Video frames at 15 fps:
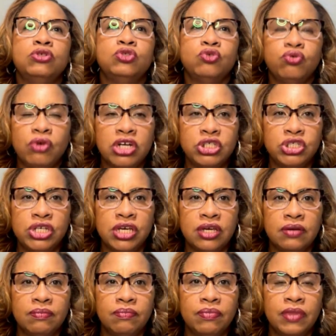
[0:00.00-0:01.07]
crushing.
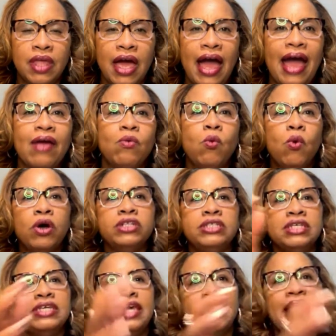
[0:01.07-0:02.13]
I want to
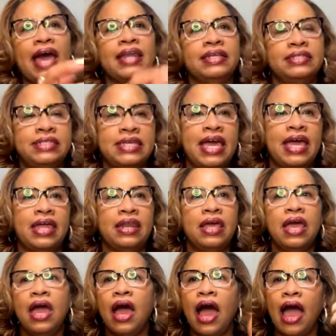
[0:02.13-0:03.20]
get out of debt.
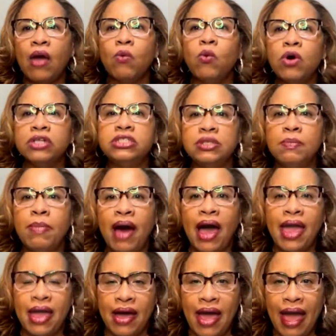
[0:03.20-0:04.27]
I want to buy
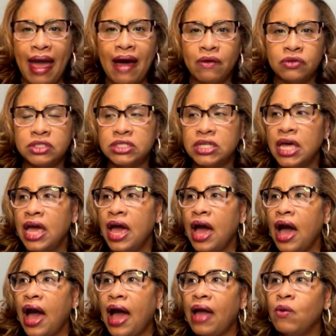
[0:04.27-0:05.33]
a house.
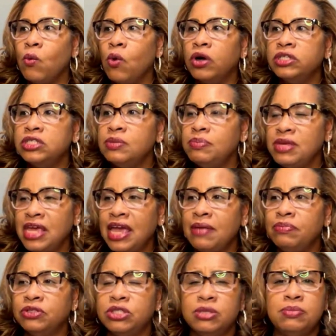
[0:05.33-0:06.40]
I want to be
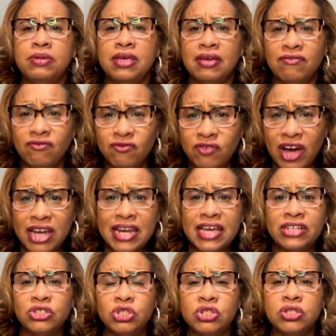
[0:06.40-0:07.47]
able to be
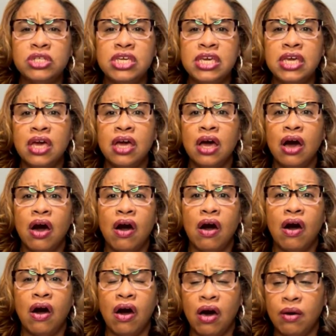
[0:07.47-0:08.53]
financially
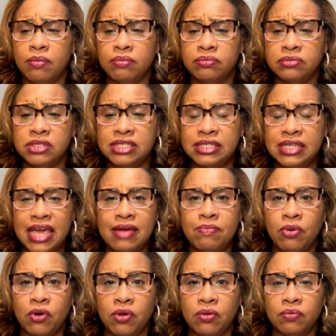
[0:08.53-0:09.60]

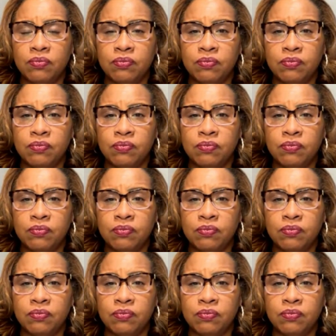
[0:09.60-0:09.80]
stable.